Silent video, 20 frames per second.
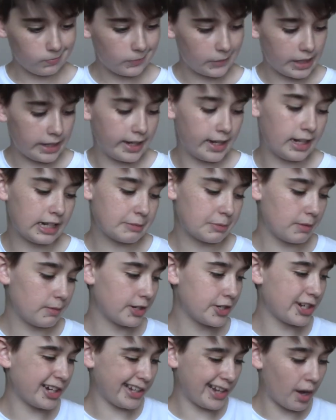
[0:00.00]
yeah, that's pretty
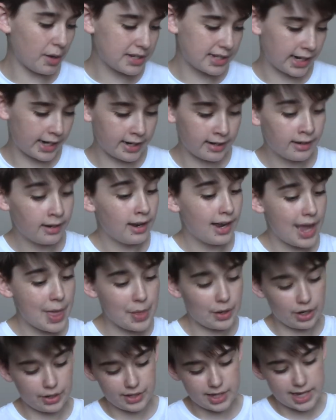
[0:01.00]
much on the outside. And
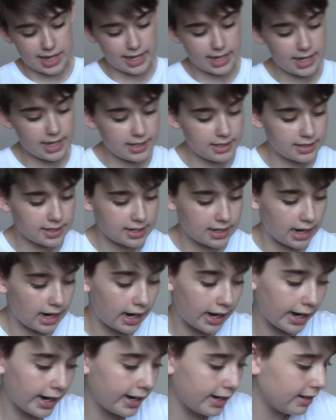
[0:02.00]
then on the
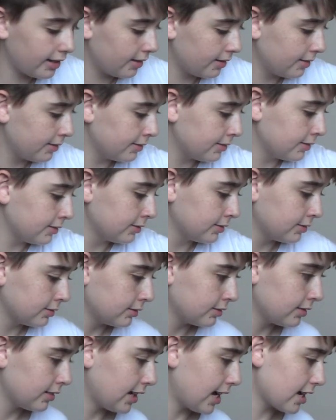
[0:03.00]
inside,
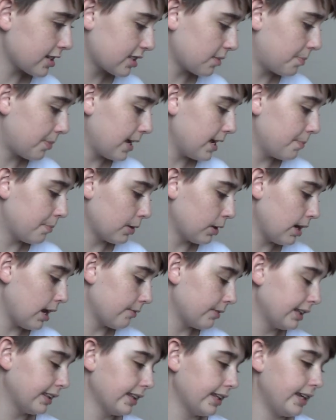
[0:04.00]
has the paper and
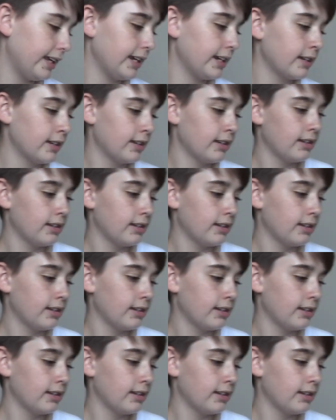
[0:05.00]
everything.